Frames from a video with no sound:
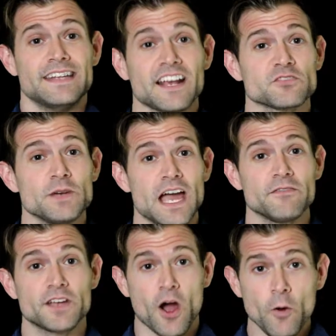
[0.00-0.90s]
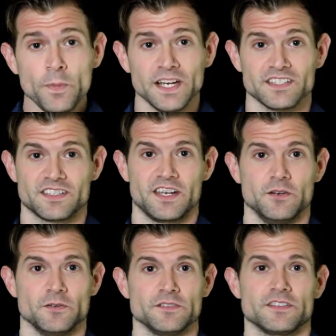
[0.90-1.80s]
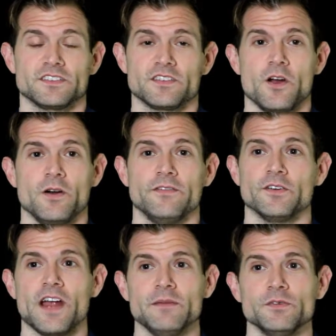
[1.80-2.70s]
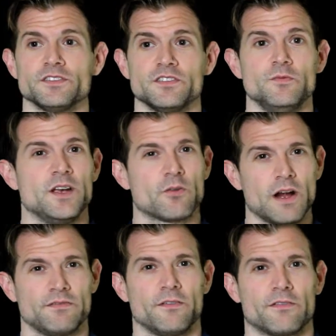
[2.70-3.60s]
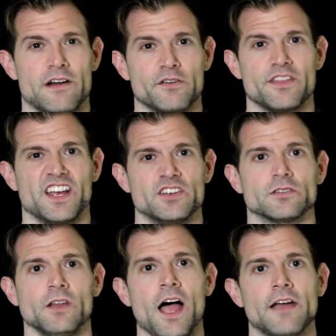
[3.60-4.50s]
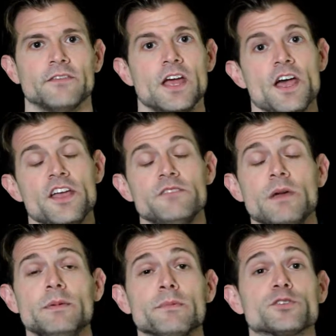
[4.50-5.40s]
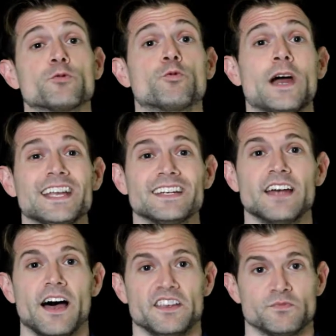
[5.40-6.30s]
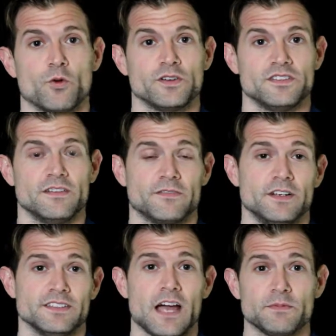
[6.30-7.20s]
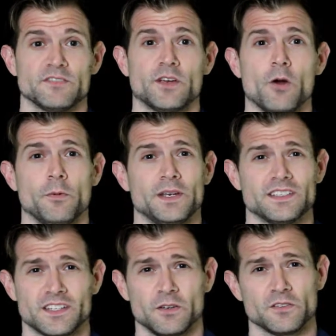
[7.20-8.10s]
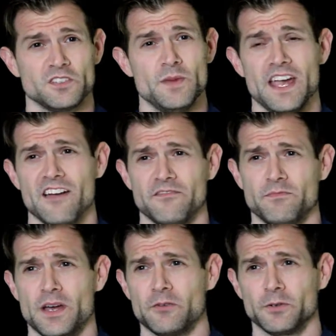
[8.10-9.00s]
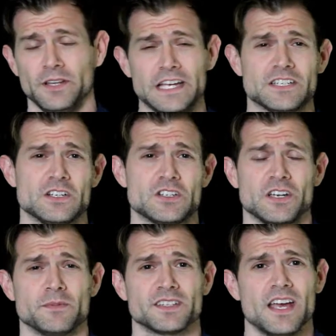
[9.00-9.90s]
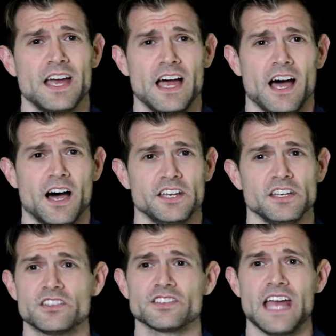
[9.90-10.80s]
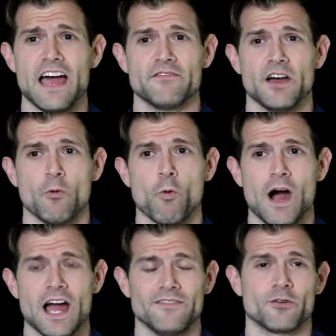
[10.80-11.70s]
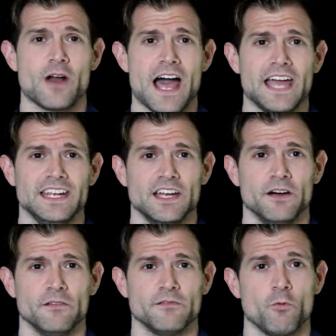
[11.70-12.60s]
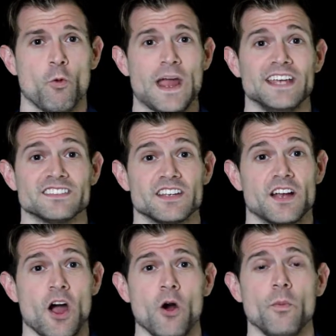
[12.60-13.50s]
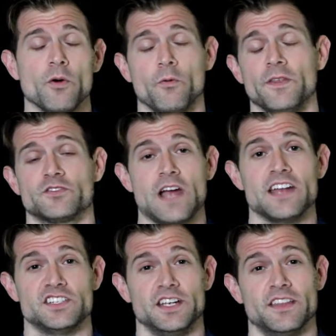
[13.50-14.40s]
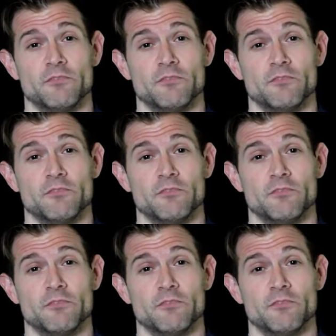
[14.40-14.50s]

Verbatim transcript: Next, we have coping skills. So, if you're able to be grateful for everything in your life, you may be able to recognize more different types of coping skills. You may have better relationships. Uh, you just have a wide variety of ways to cope with tragedy